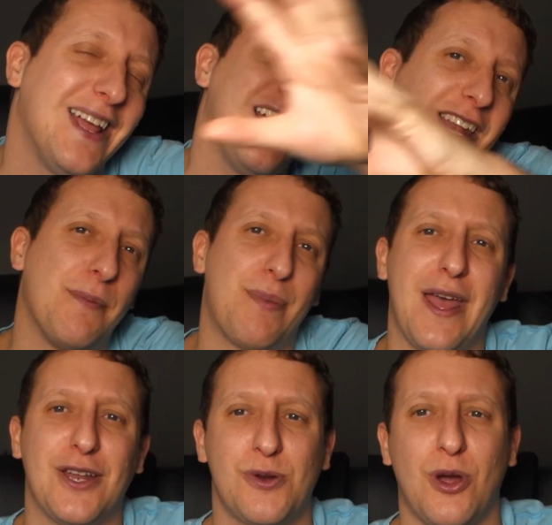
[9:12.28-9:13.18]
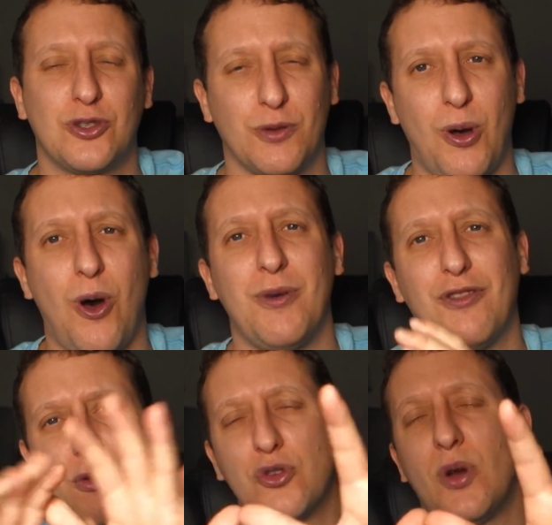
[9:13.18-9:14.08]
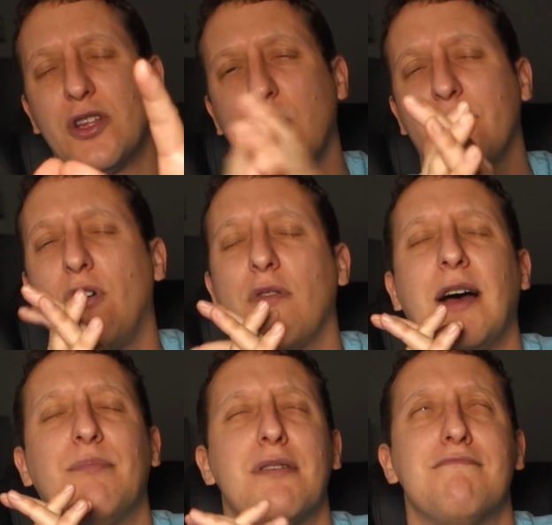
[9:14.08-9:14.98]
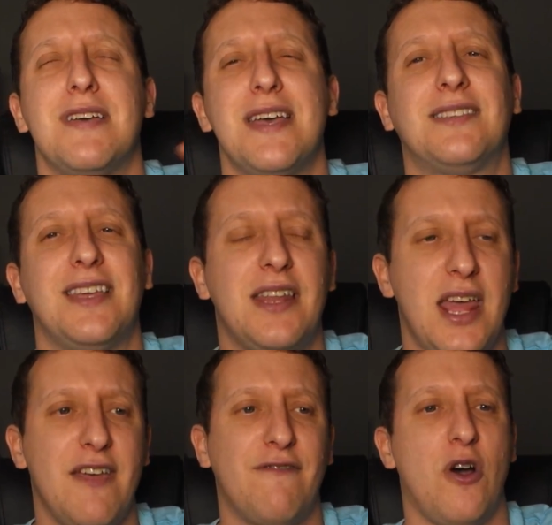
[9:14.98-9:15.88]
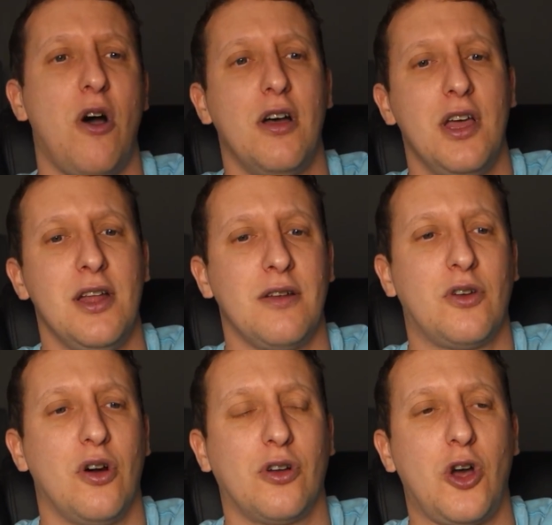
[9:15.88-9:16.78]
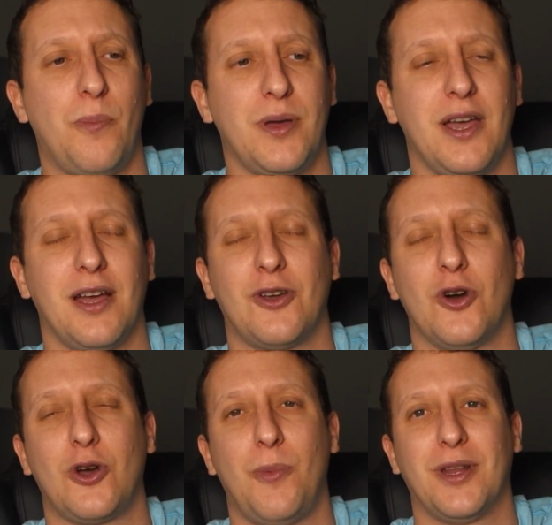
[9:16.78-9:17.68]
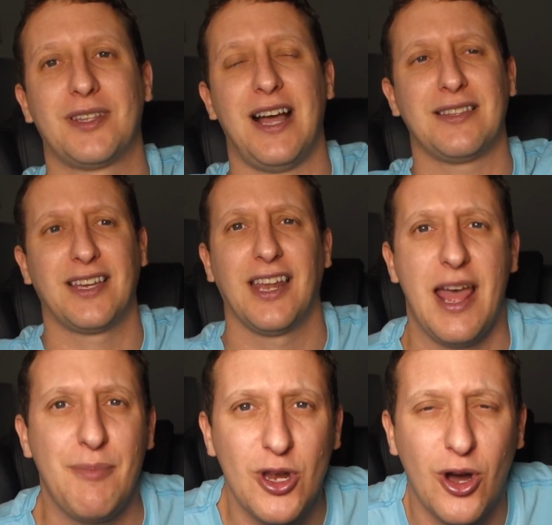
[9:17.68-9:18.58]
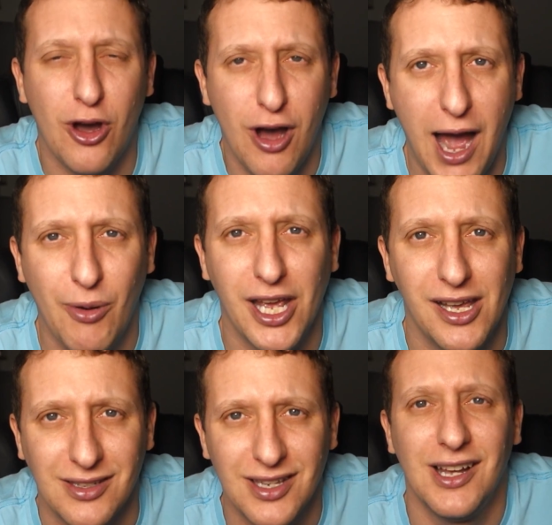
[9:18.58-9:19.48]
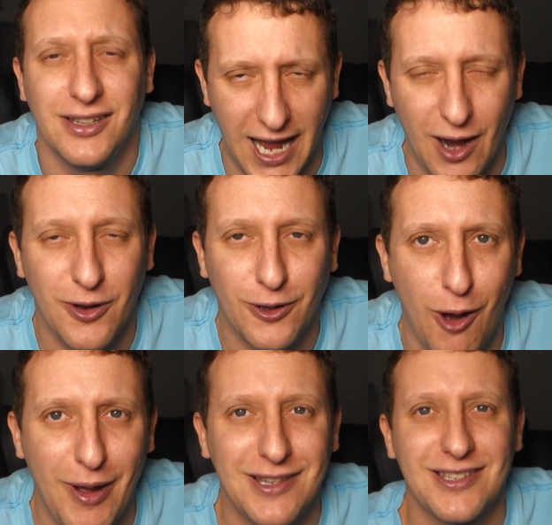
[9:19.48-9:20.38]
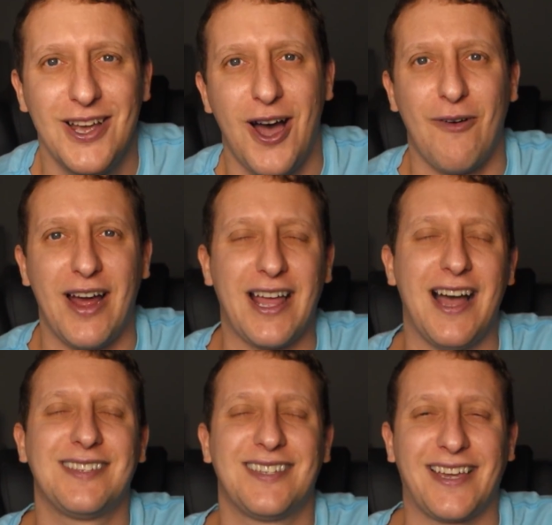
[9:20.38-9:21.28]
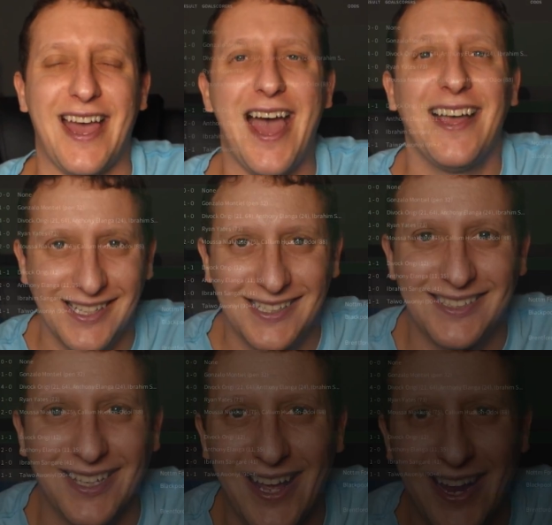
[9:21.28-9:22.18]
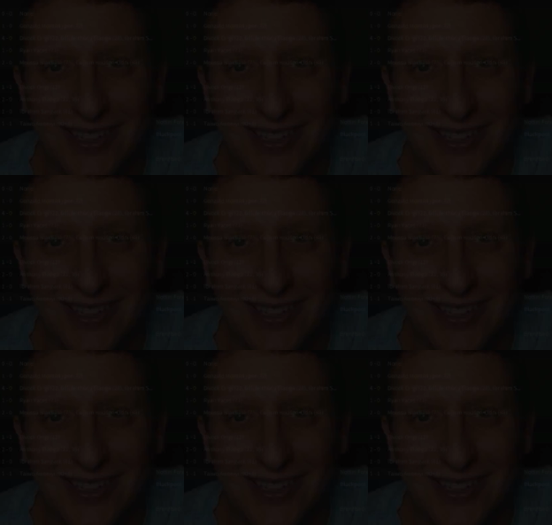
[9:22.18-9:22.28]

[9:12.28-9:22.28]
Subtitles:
in the Patreon. Support me through 2024. That'd be amazing. If not, go copy it. Go copy the tactic and let me know how it is down in the comments. All right, guys, take care. See you later.